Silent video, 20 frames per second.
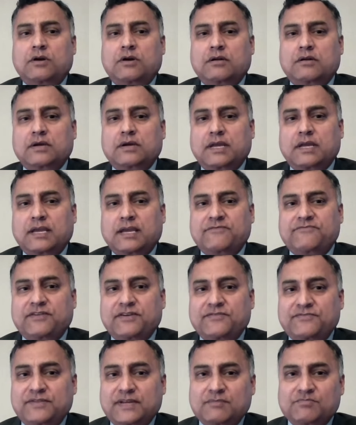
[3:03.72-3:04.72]
We're looking at
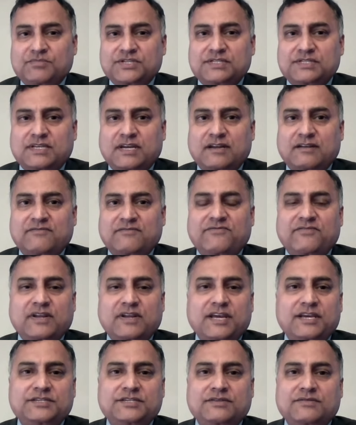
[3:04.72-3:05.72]
15%
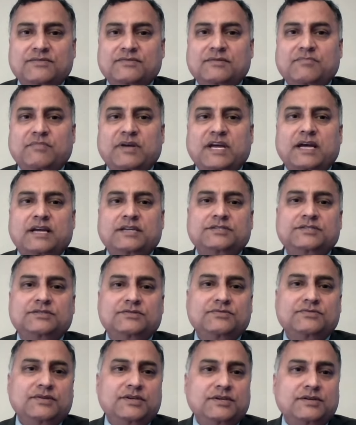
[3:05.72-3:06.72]
inflation over the
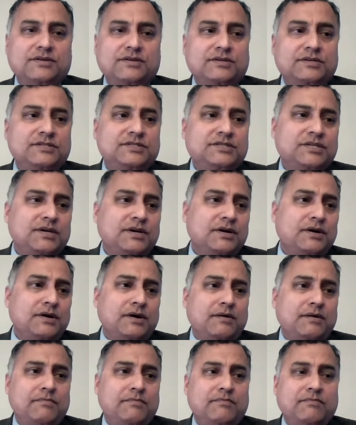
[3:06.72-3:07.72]
past 2 years.
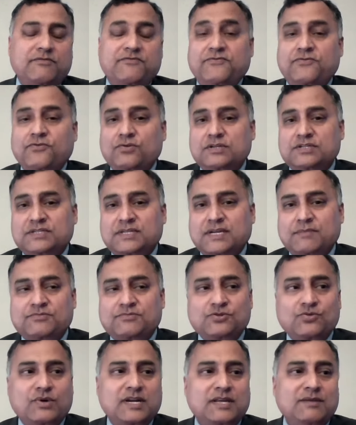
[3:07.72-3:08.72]
Food is
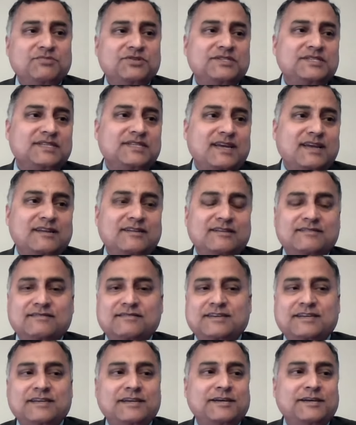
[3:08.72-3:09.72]
up 20%.
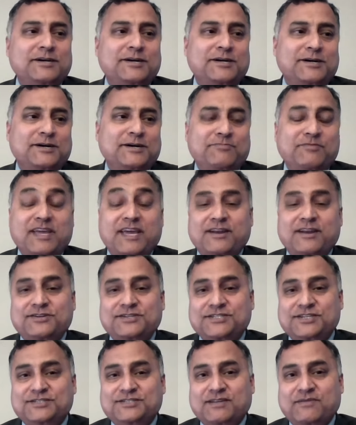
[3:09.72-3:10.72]

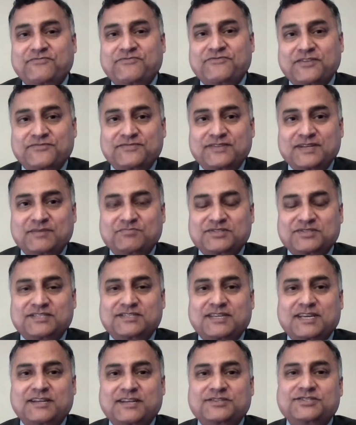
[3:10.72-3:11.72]
Energy is up
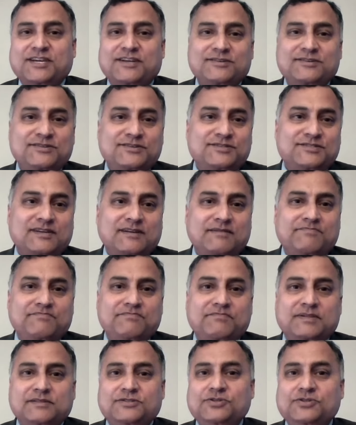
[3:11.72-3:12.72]
50%. Shelters
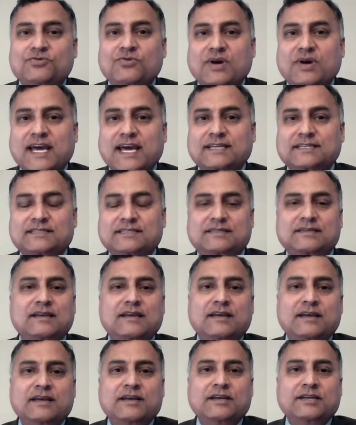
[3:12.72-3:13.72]
up
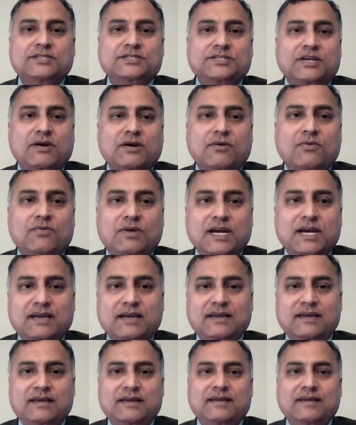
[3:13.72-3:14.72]
2x. So